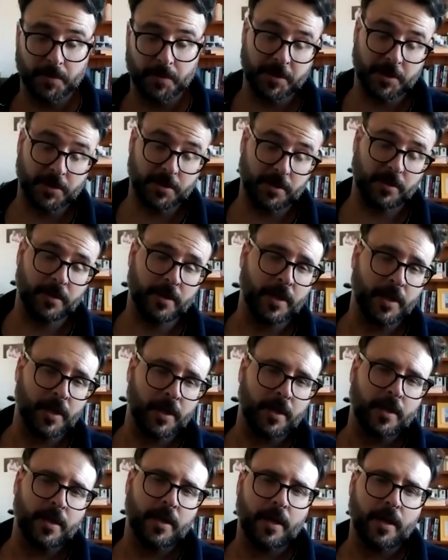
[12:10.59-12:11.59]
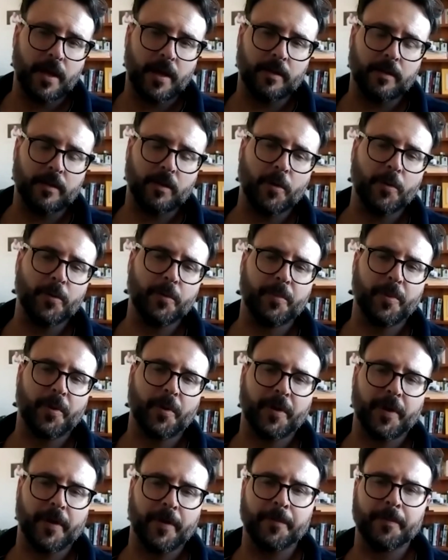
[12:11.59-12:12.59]
which is a loan
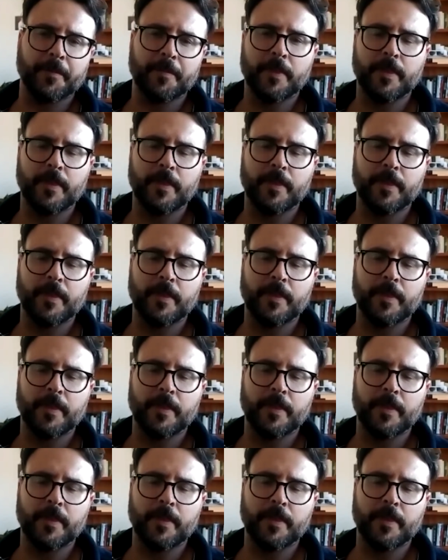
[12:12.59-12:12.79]
broker,